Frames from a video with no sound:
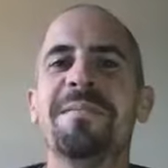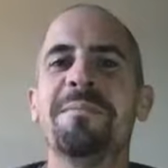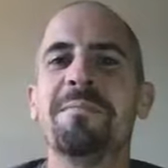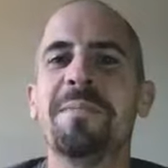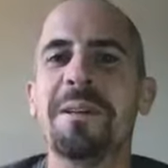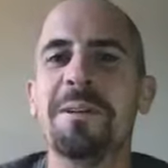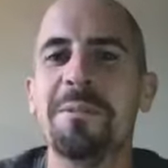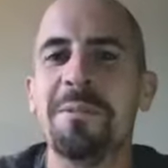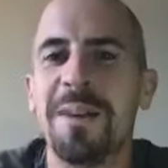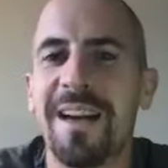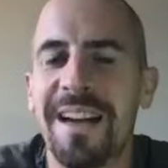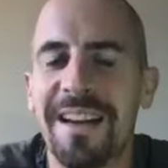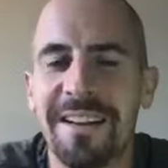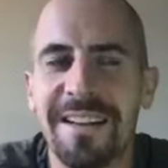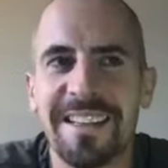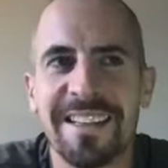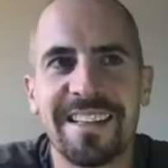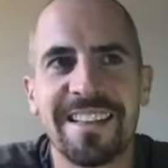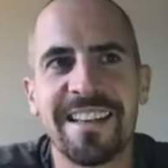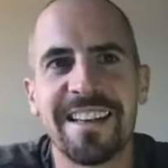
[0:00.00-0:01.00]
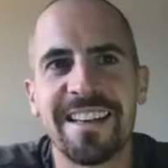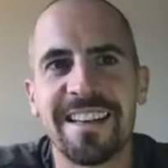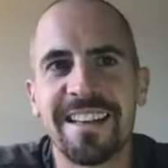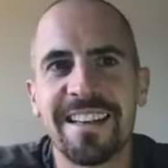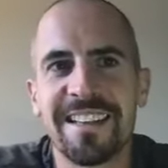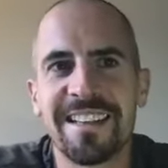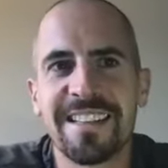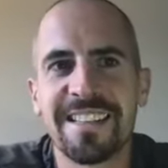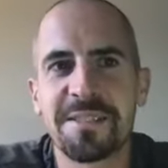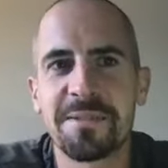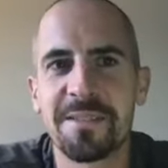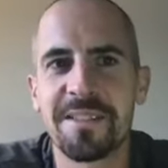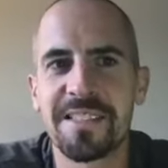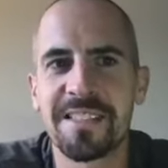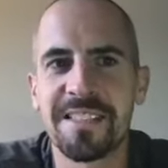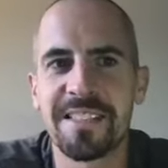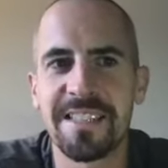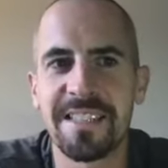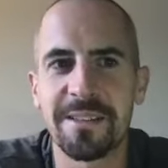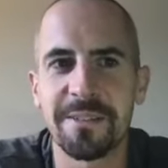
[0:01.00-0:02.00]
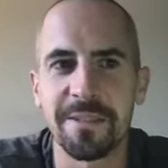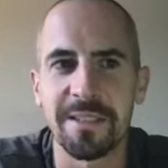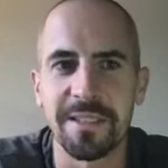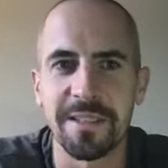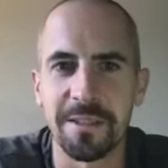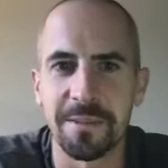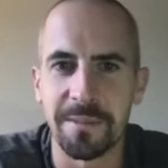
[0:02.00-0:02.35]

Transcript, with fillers: But I yeah, I guess we'll see how we go.